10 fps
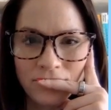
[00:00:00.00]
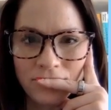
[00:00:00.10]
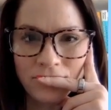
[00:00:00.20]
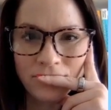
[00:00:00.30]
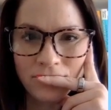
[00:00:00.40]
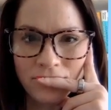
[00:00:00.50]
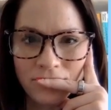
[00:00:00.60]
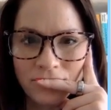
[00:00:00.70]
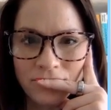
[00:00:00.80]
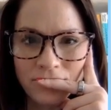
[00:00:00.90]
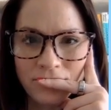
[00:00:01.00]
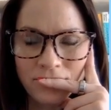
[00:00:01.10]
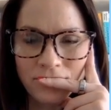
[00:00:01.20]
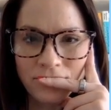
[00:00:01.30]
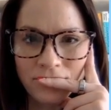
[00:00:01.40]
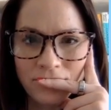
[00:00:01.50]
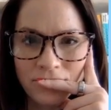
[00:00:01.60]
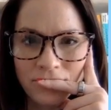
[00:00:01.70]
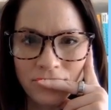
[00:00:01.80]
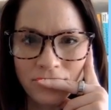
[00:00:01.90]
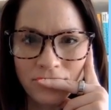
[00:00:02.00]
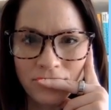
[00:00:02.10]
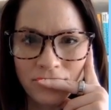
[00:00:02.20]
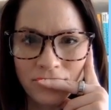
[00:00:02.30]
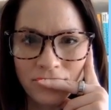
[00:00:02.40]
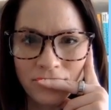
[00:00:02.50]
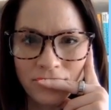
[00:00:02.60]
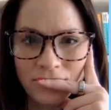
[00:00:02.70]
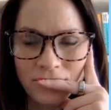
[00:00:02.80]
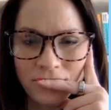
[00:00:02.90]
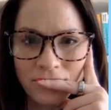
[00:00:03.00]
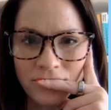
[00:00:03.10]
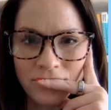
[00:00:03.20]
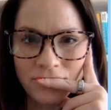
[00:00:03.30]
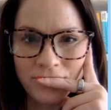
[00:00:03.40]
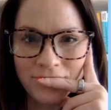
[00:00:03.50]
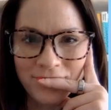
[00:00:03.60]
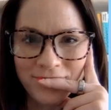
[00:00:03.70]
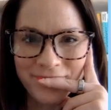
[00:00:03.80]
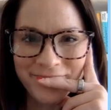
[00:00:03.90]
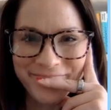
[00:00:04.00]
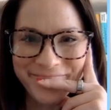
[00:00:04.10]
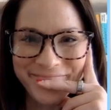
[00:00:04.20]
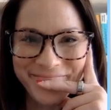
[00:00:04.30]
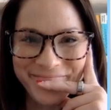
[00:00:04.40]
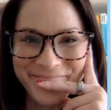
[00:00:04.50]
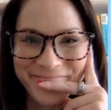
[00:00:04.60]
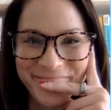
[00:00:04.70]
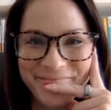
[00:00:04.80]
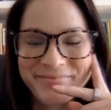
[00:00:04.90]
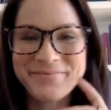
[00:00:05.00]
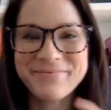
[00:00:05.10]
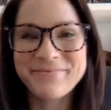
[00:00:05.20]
(not speaking)